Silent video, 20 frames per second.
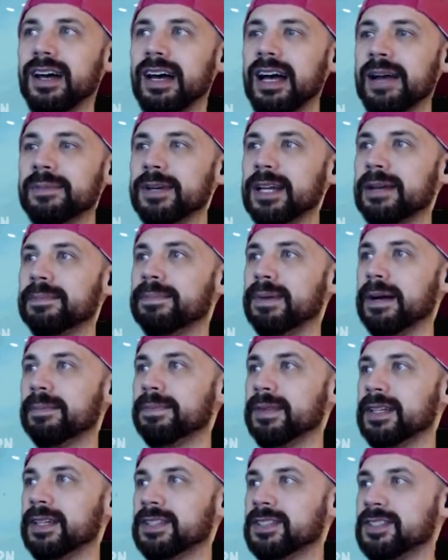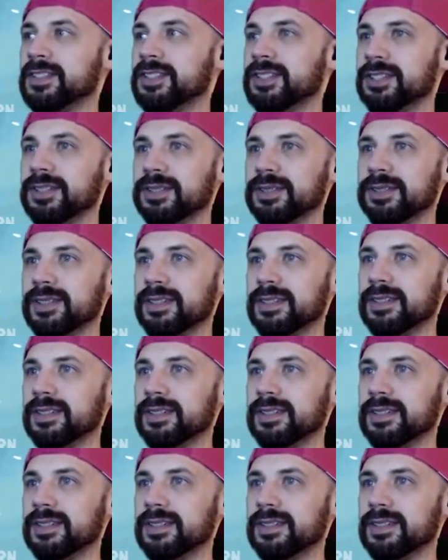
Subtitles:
I'm going to bump this too